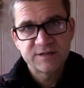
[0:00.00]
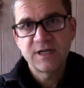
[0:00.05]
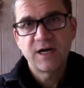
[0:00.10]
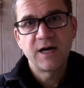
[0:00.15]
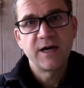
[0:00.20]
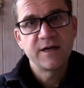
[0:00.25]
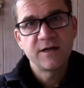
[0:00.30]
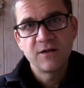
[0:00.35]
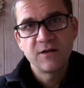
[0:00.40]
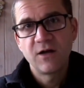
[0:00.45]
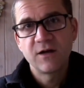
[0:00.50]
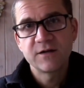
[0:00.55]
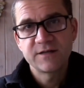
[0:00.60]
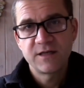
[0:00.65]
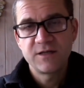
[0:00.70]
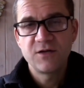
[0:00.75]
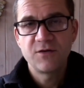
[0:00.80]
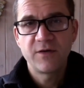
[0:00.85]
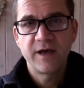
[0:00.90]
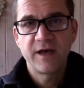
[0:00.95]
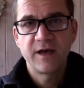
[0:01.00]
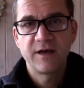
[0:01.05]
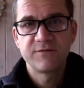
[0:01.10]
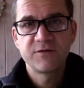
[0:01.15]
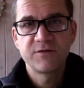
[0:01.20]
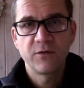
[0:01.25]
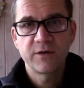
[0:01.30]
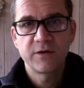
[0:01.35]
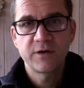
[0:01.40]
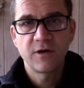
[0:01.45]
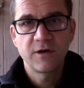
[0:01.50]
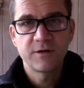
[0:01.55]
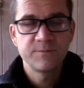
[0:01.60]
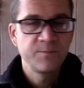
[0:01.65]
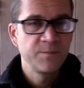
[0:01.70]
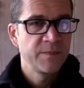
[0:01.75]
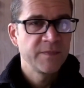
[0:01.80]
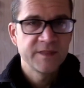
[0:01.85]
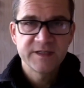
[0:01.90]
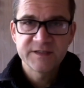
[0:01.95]
dialogue that you have going on.
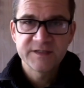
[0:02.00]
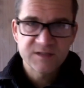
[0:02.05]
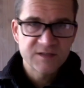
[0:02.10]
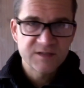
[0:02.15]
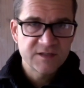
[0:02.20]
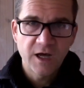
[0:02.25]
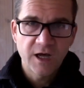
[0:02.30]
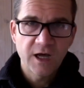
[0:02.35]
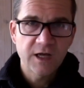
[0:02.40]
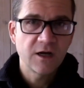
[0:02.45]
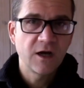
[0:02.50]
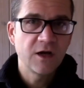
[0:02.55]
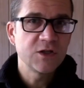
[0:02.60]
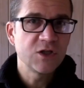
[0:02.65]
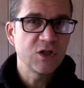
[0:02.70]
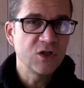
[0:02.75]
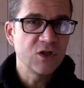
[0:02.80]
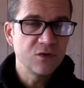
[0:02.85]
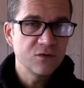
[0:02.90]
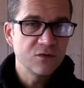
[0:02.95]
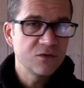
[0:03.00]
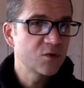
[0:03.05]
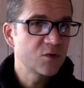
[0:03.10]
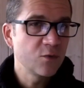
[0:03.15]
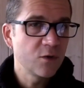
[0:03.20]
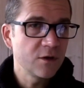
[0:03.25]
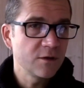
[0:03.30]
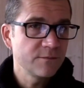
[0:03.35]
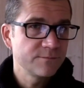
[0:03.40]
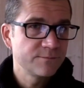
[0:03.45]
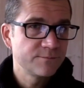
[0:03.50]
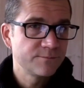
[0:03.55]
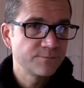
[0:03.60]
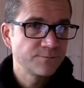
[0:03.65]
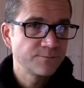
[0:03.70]
This is not unusual.